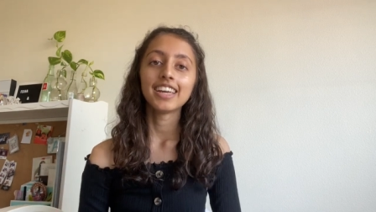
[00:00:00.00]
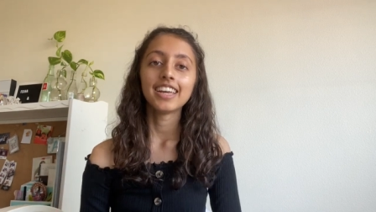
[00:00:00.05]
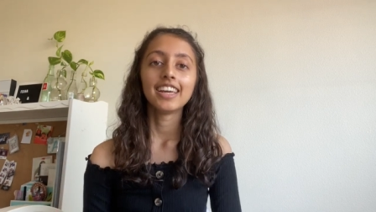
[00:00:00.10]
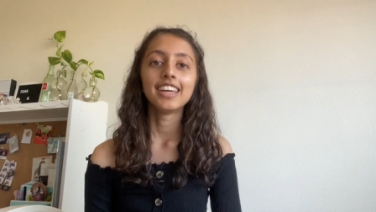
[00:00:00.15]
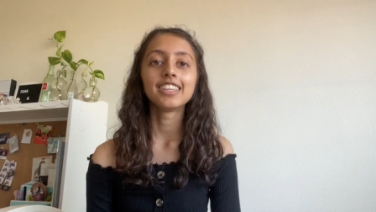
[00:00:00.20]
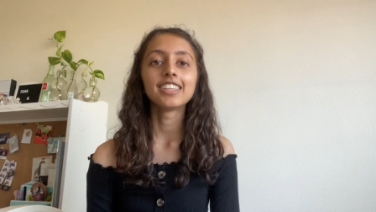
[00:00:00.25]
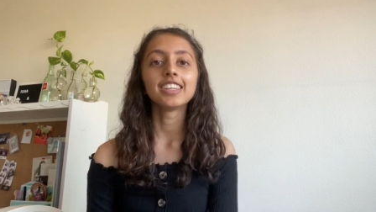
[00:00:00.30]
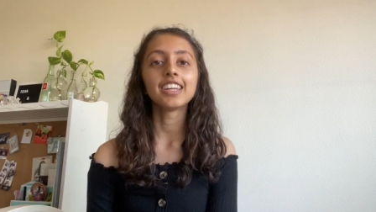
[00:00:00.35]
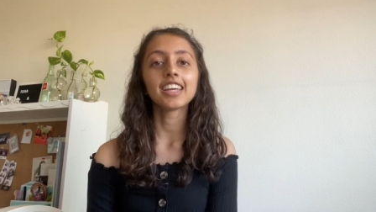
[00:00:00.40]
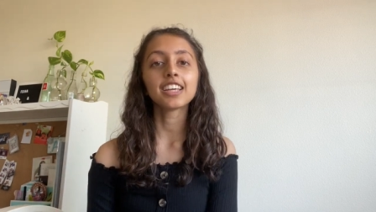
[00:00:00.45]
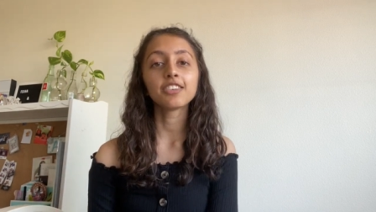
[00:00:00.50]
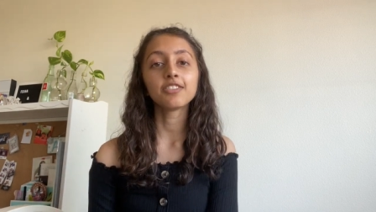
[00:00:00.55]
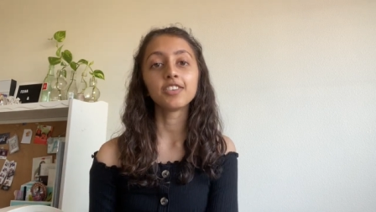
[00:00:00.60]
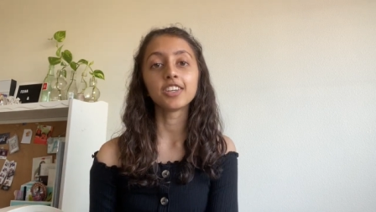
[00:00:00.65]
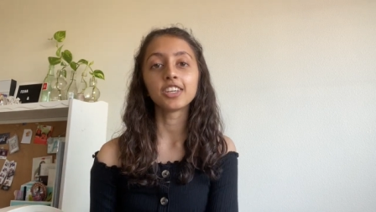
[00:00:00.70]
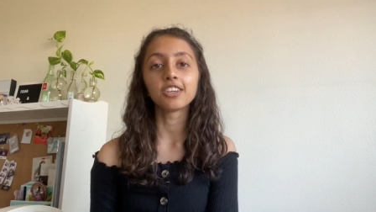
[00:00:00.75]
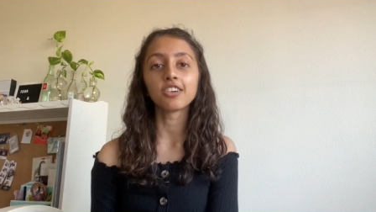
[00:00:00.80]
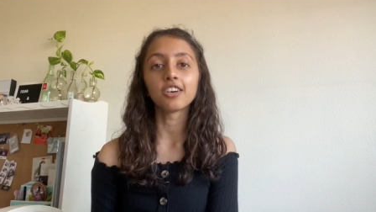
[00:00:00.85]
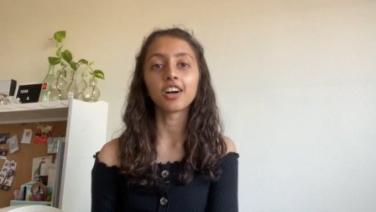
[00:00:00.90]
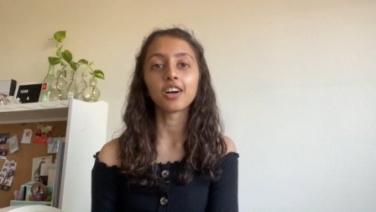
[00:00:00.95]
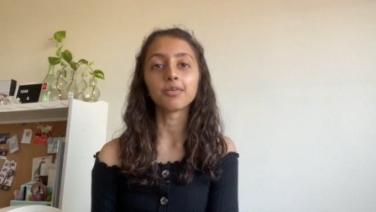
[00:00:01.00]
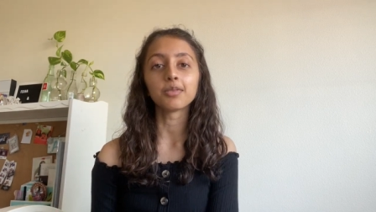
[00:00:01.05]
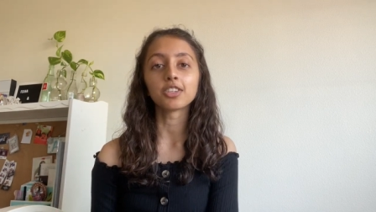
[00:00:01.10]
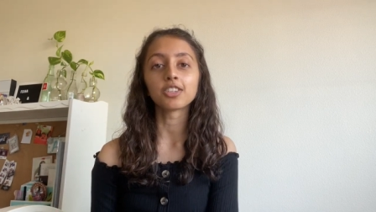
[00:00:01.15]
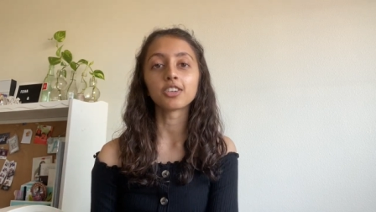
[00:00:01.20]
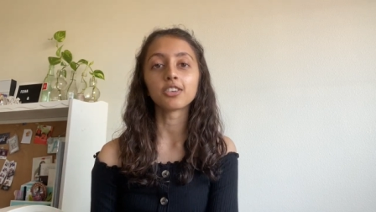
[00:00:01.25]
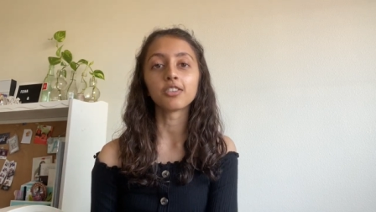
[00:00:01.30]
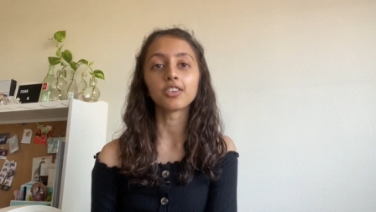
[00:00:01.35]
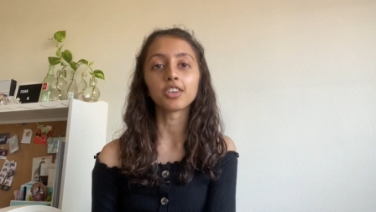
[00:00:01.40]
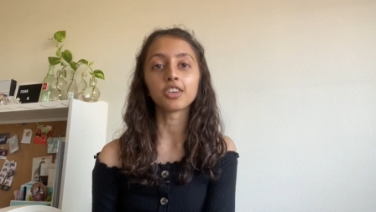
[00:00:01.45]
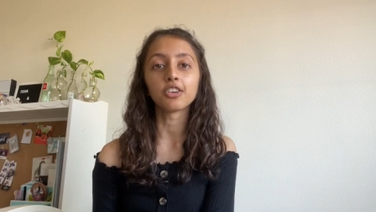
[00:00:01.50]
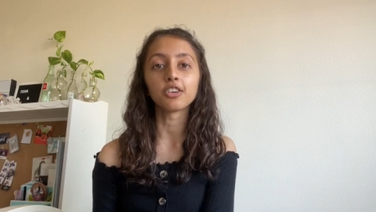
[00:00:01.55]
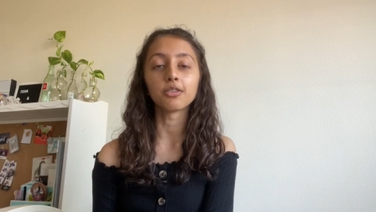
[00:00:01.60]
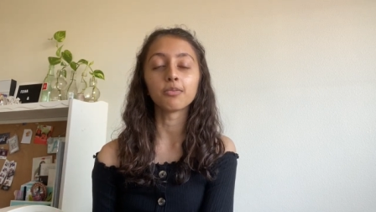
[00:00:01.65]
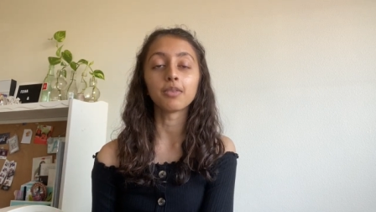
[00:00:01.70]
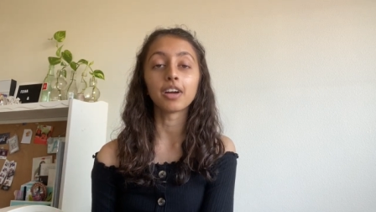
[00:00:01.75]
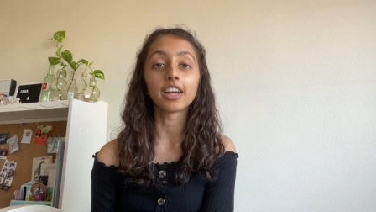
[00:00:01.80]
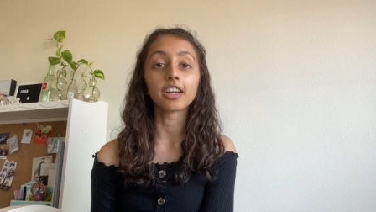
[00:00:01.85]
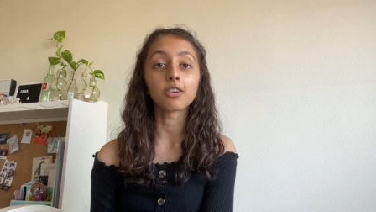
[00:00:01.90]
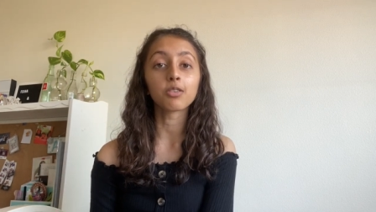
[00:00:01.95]
In today's video, I'll be showing you
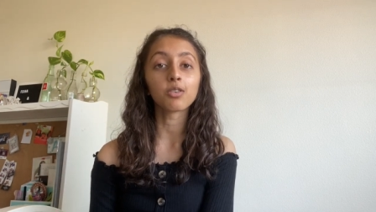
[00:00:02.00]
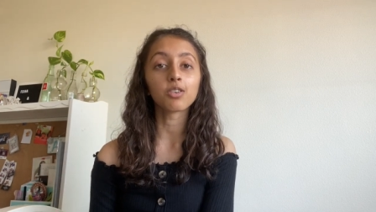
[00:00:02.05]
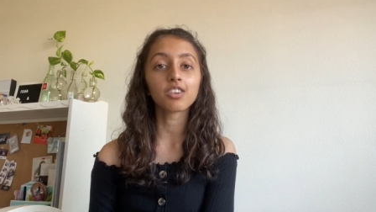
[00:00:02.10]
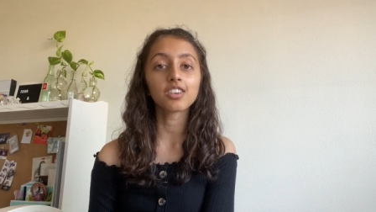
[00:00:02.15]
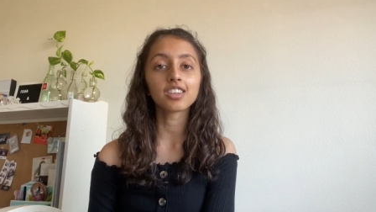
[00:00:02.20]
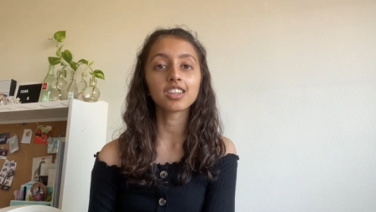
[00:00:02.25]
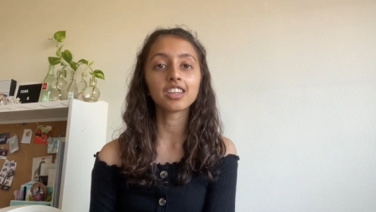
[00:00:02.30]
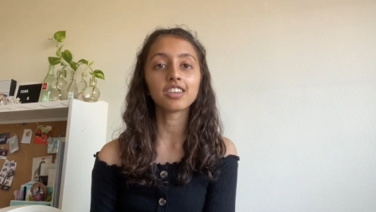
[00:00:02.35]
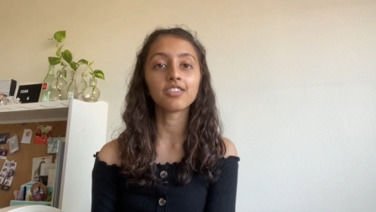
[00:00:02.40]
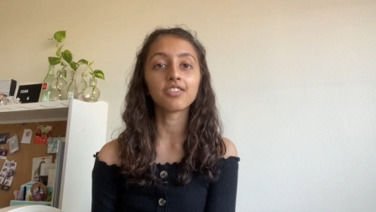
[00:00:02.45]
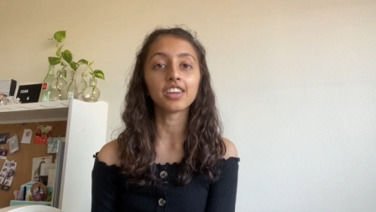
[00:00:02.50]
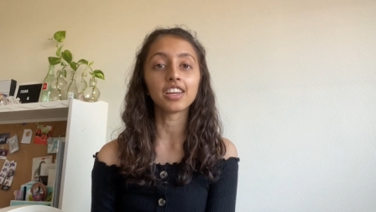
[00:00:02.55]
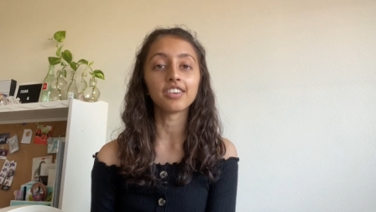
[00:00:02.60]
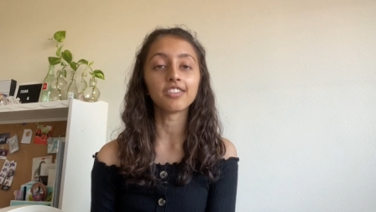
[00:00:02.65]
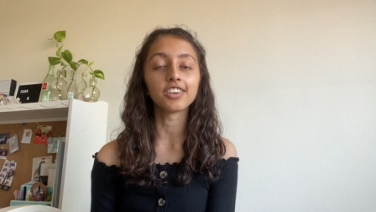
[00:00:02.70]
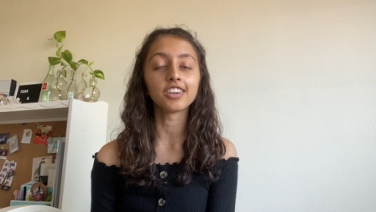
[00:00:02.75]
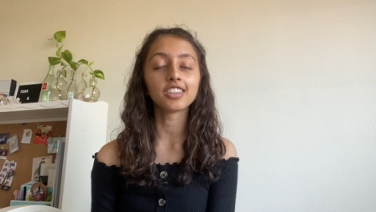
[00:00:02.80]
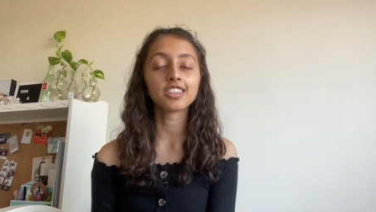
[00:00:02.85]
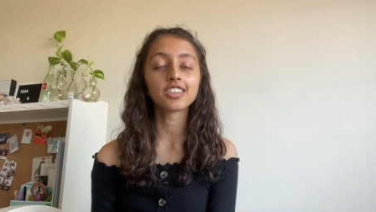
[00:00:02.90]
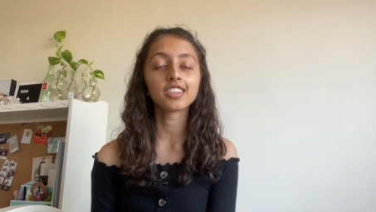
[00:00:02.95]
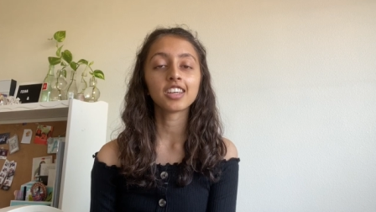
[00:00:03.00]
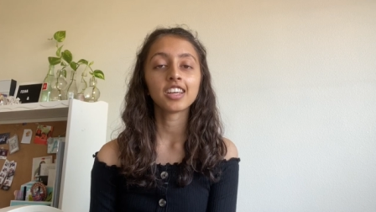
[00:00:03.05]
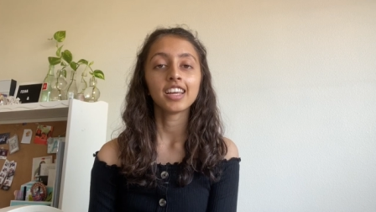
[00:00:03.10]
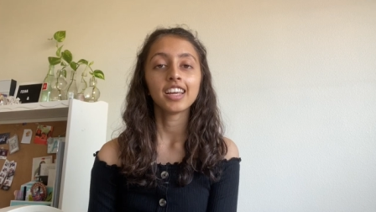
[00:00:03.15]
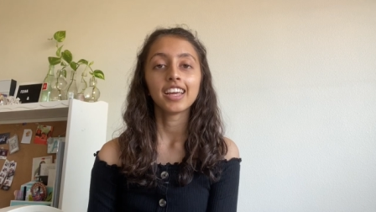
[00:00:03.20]
my quarantine favorites,